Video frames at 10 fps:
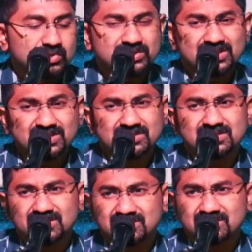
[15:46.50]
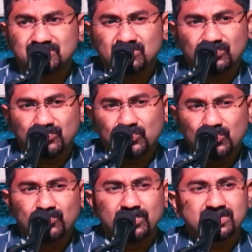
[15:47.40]
so this just a
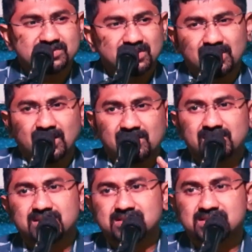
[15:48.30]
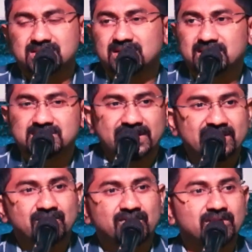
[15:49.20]
few words hardly this is 30
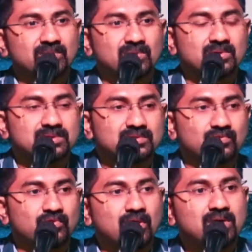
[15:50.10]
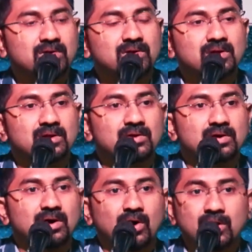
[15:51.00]
second video the walk
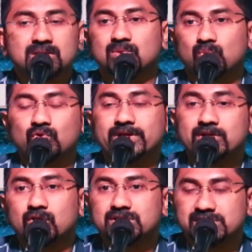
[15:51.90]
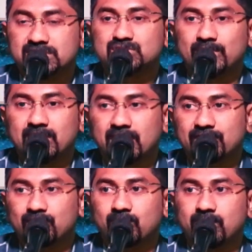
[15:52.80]
on the moon did not change my
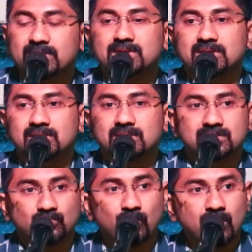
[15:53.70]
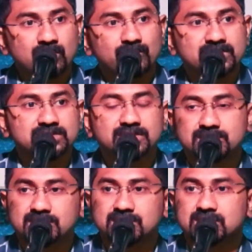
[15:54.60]
life but the walk with
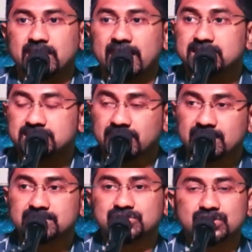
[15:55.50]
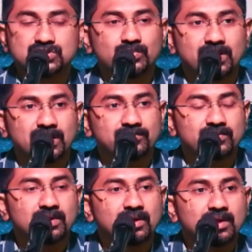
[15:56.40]
jesus entirely changed my life